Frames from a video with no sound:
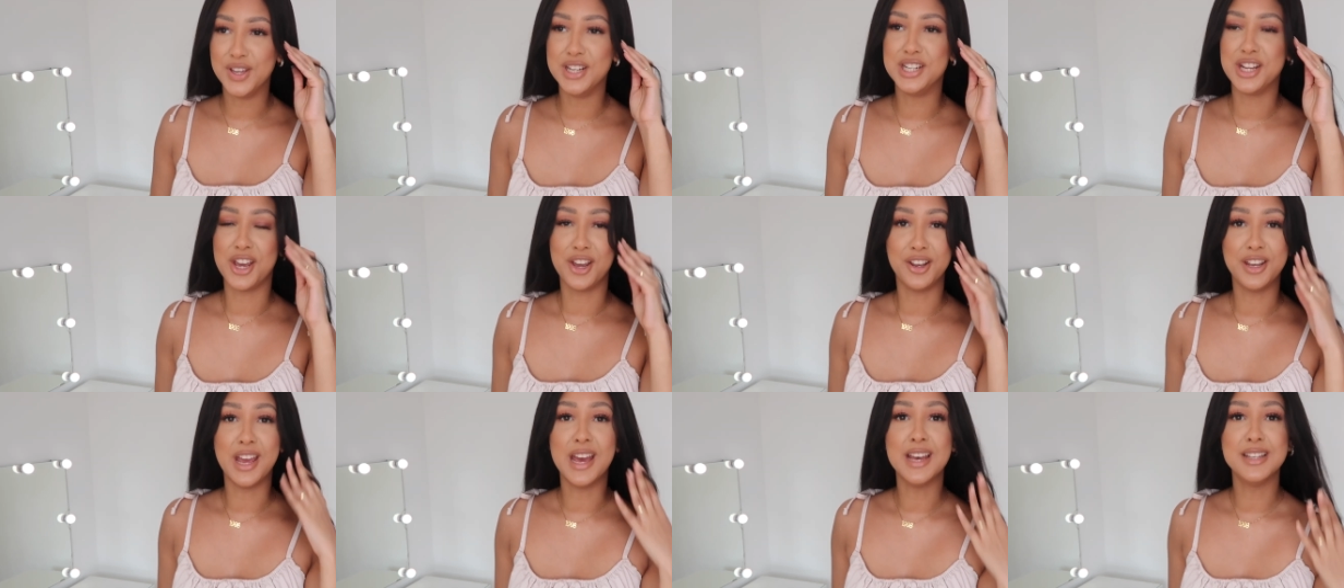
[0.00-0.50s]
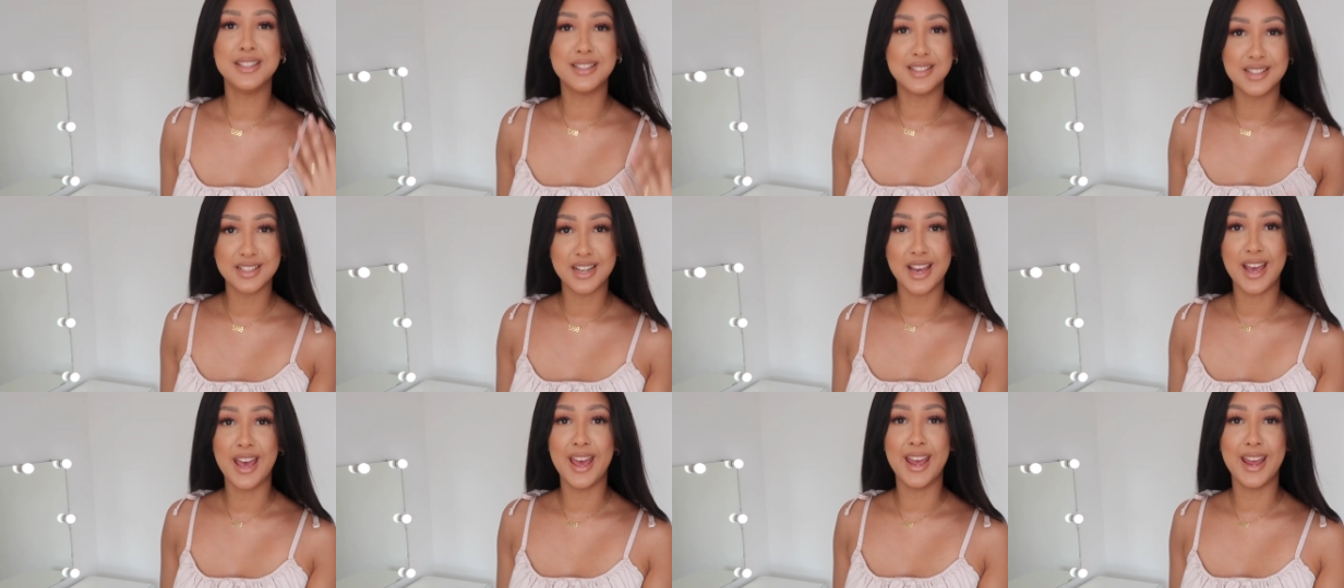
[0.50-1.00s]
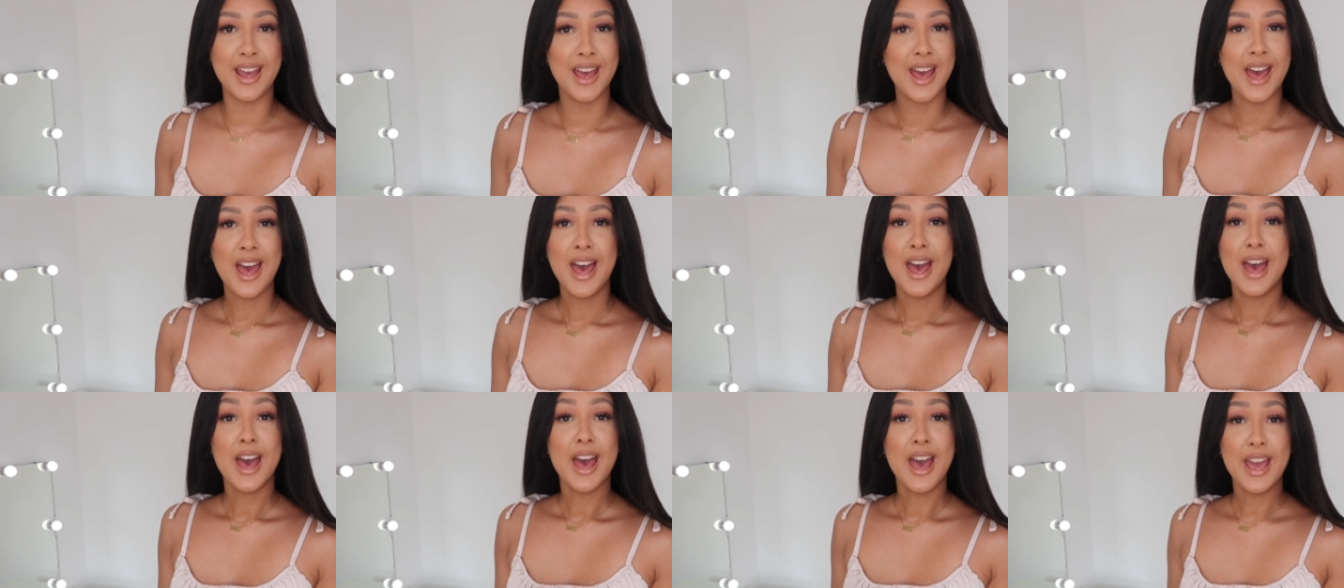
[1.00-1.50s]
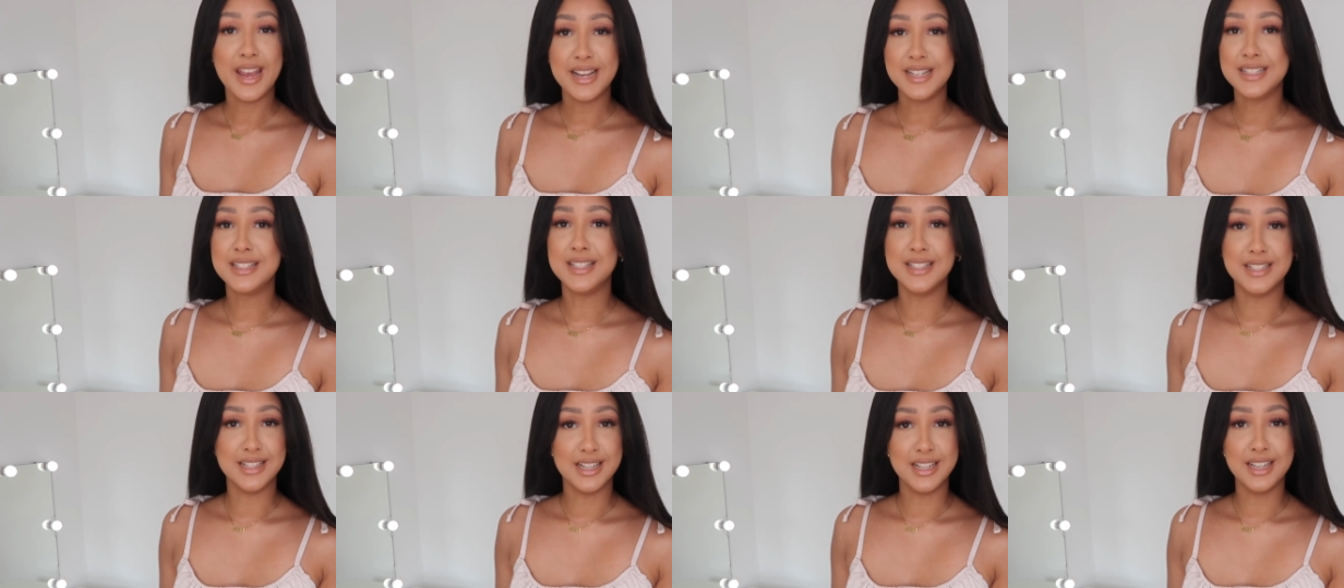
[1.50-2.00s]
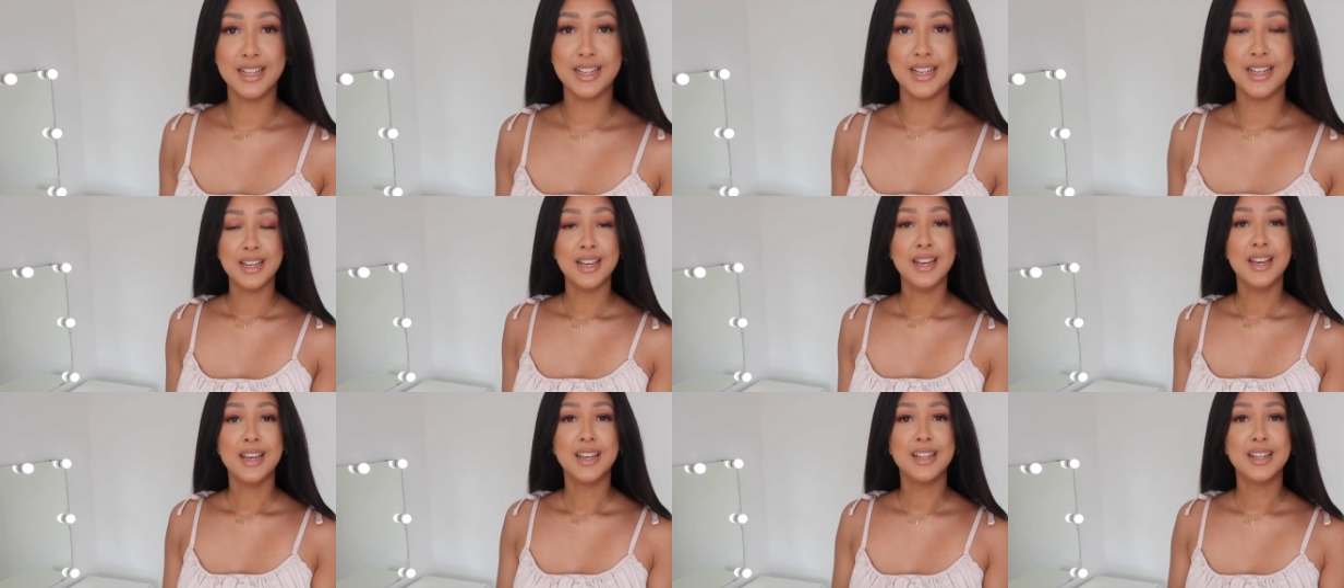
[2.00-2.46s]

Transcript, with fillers: video yesterday hated it